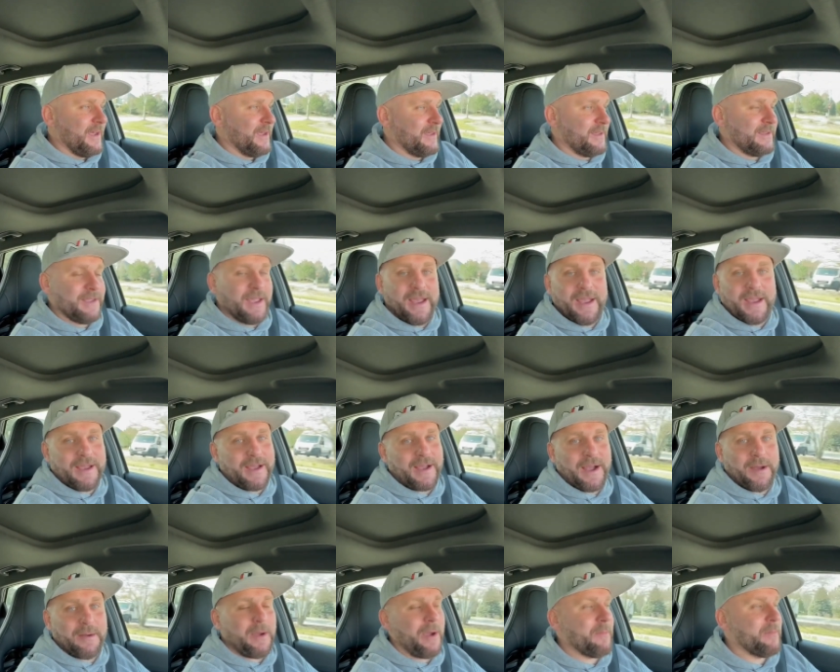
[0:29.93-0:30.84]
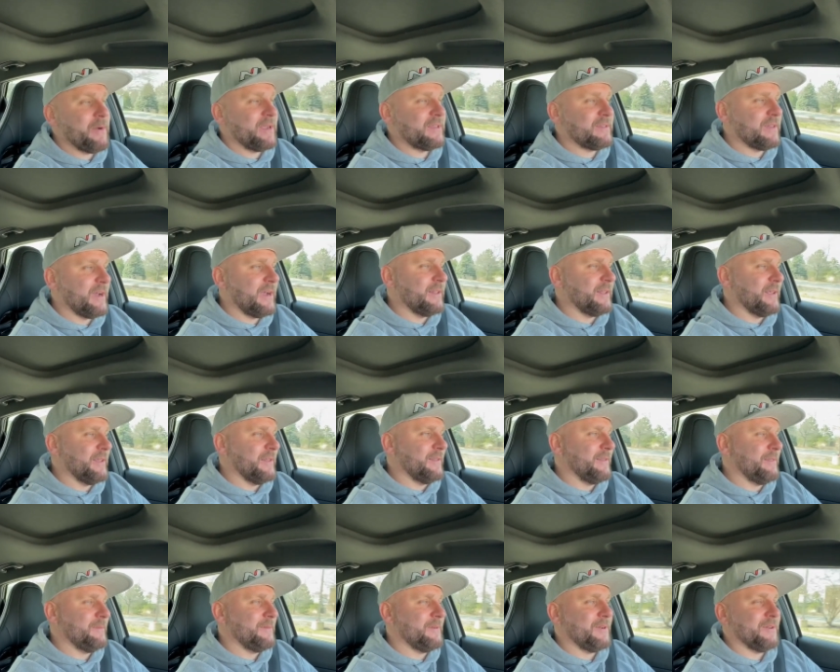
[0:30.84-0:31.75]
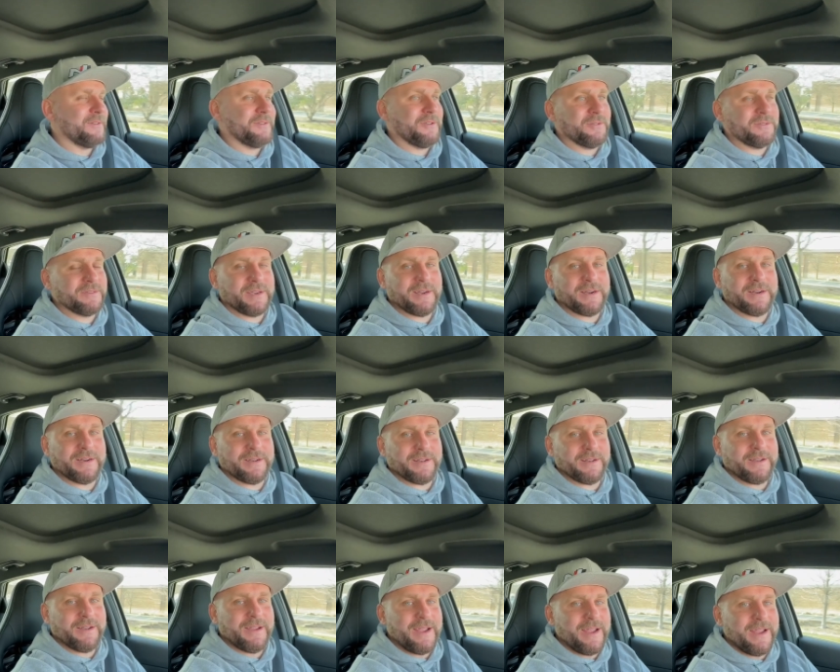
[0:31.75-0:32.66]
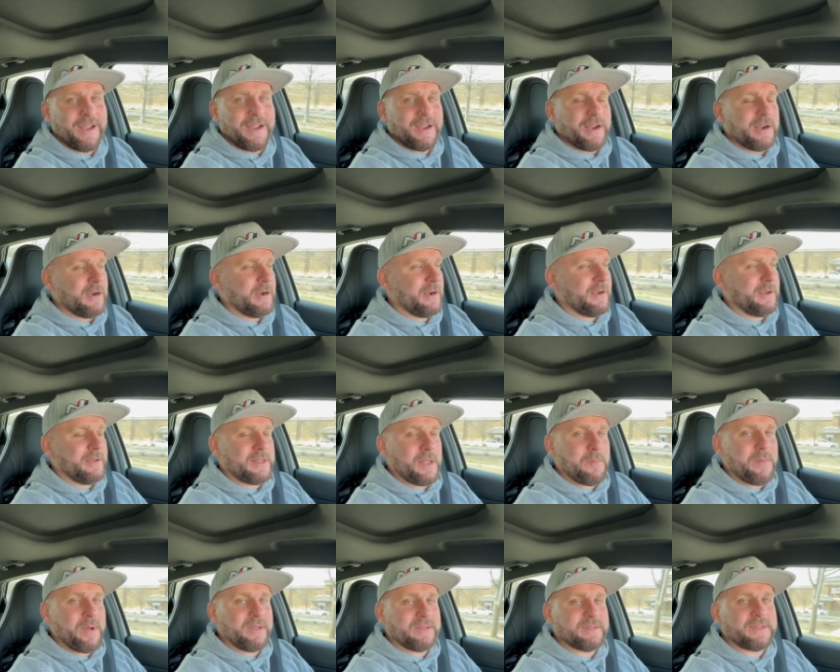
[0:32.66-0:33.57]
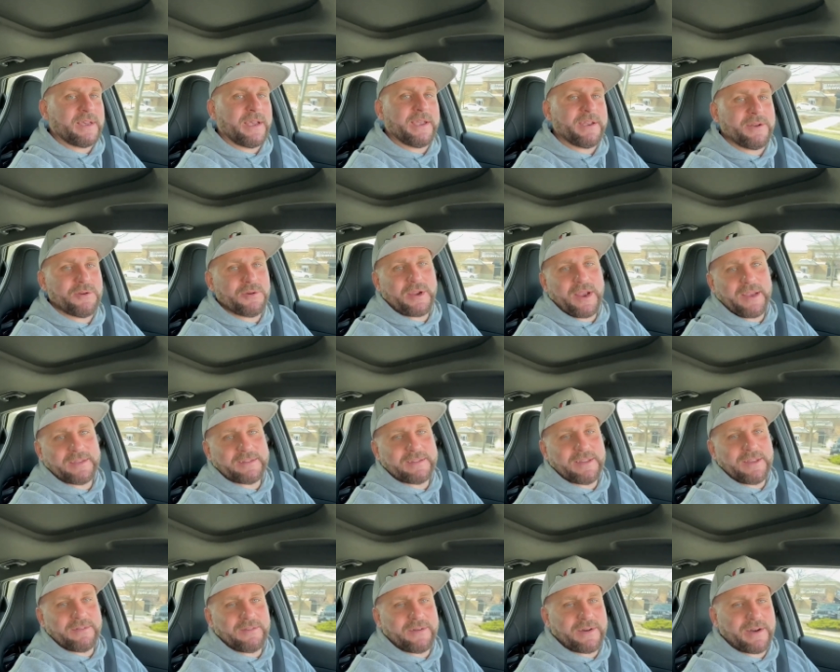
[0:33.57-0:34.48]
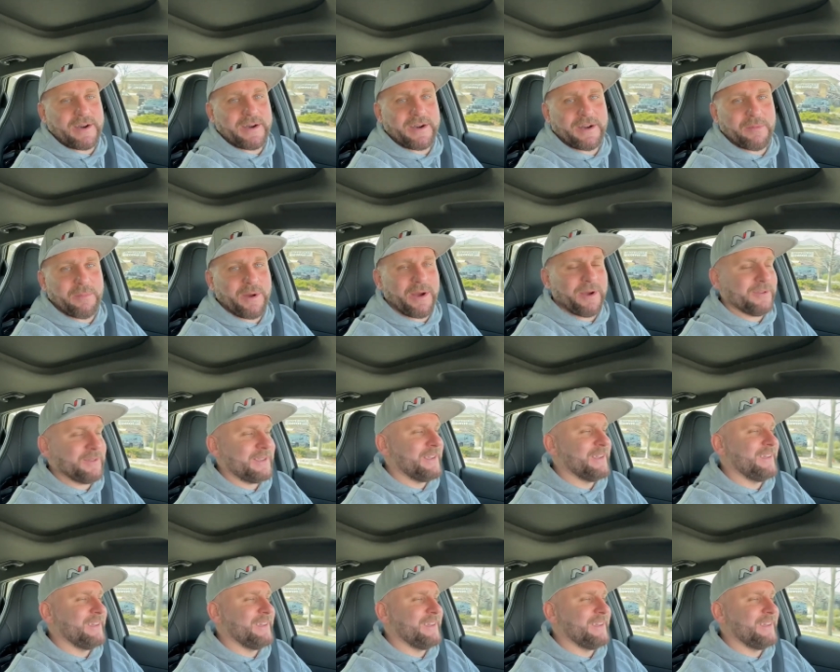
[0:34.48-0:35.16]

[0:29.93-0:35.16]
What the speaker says: Yeah, I'm excited because those are really the best tire you guys never heard about.